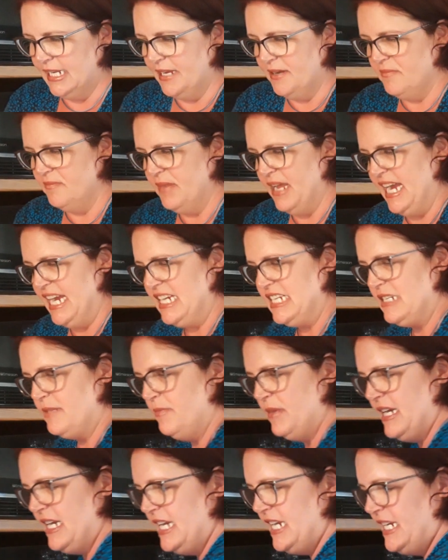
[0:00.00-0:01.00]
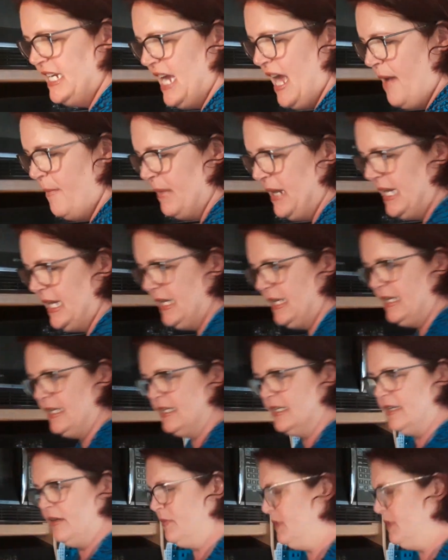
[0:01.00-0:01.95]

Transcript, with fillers: It makes me yummy. Oh,